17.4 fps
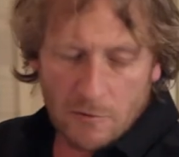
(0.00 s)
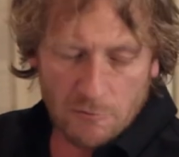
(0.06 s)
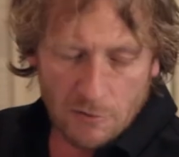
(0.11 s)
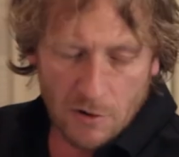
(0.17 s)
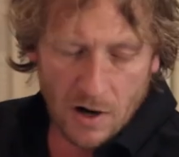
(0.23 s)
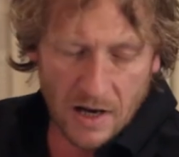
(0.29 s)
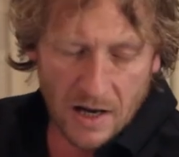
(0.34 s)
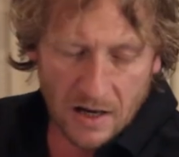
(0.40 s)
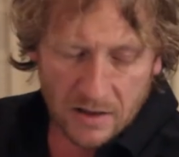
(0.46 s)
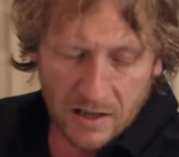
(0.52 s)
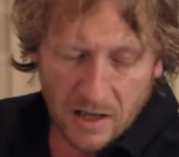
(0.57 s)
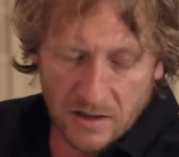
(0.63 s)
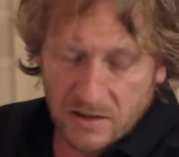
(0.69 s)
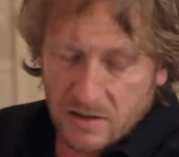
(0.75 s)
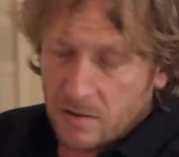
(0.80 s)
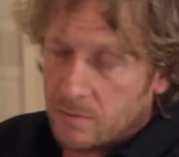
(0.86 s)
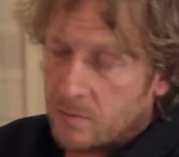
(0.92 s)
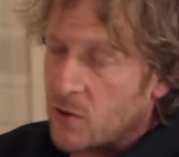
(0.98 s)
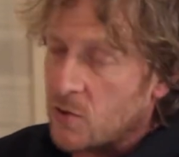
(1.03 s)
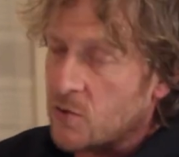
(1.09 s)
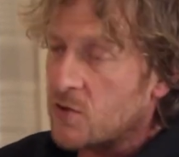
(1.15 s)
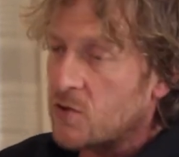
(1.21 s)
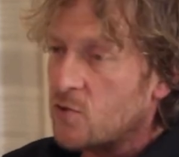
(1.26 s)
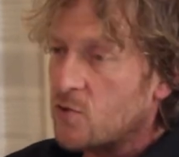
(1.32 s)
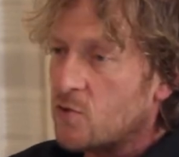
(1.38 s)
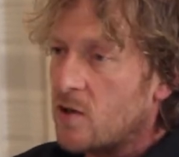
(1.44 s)
write our custom
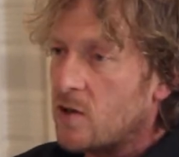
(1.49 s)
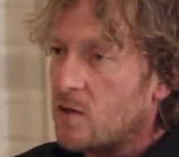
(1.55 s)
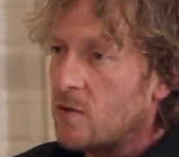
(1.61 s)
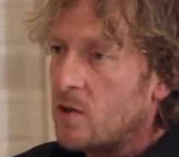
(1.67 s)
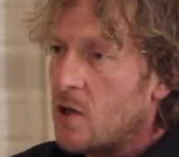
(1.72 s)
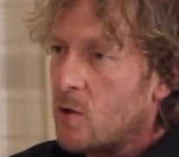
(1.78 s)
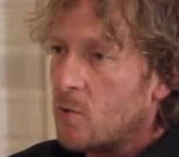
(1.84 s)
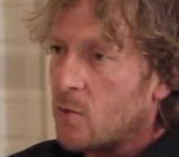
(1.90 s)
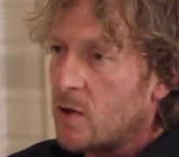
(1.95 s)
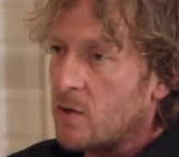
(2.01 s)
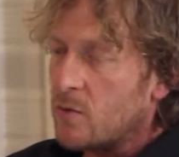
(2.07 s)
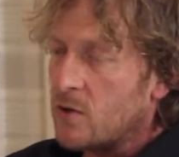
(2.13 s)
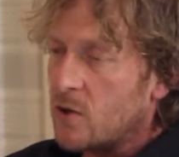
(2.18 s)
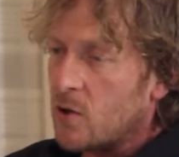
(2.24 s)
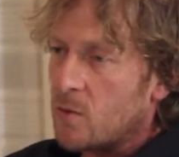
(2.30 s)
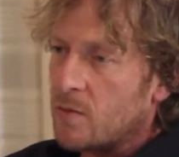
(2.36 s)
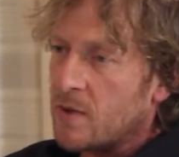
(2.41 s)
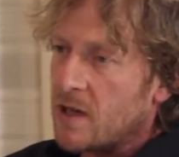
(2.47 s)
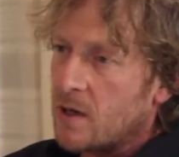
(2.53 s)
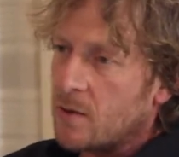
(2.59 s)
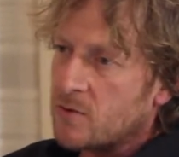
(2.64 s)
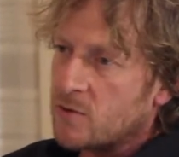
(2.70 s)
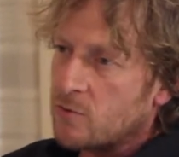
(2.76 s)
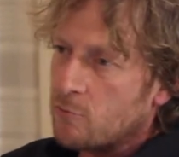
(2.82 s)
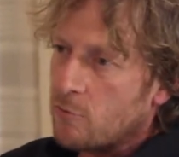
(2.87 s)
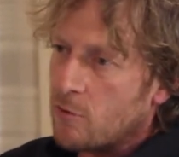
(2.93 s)
boost control, we would not be able
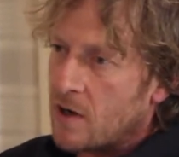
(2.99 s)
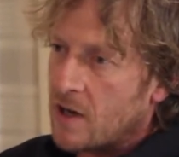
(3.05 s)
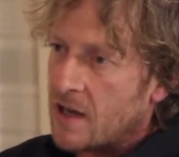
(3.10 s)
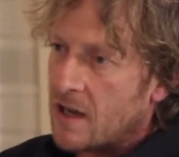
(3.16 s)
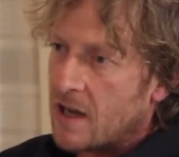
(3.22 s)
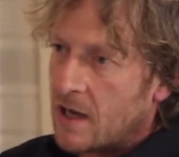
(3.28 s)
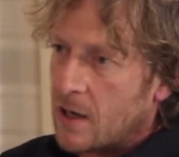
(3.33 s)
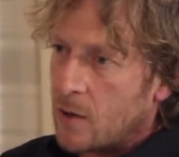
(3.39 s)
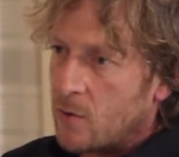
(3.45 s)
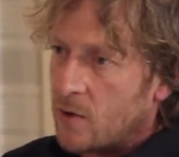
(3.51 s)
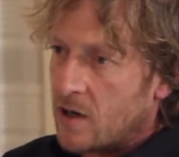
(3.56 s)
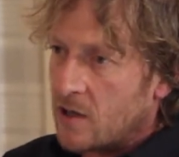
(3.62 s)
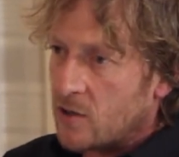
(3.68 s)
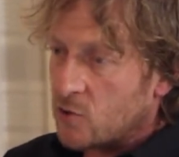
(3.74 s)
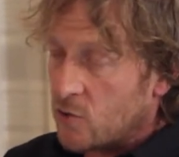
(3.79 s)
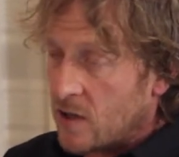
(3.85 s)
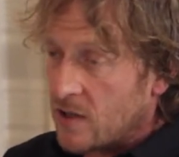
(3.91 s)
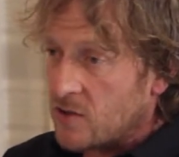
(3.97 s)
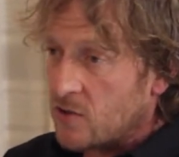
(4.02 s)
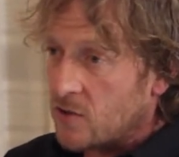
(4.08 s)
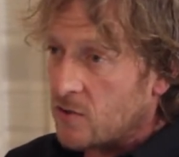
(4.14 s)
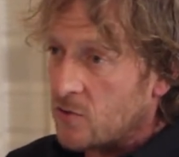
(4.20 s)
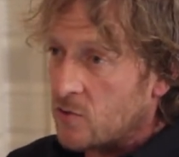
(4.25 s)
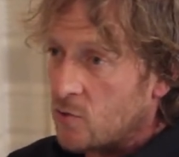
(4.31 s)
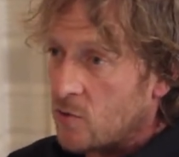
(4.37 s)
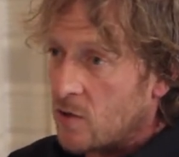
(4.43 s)
to write our
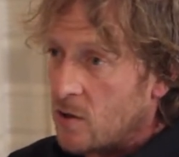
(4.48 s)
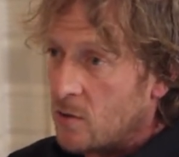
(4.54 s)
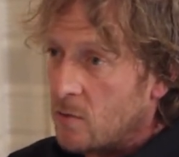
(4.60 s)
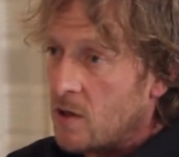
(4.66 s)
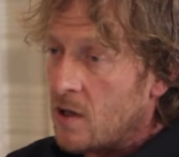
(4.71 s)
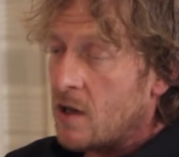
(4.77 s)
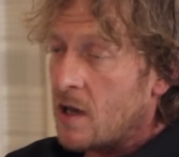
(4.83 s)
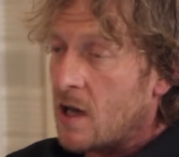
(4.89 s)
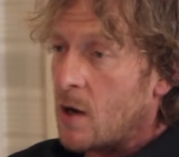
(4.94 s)
traction control,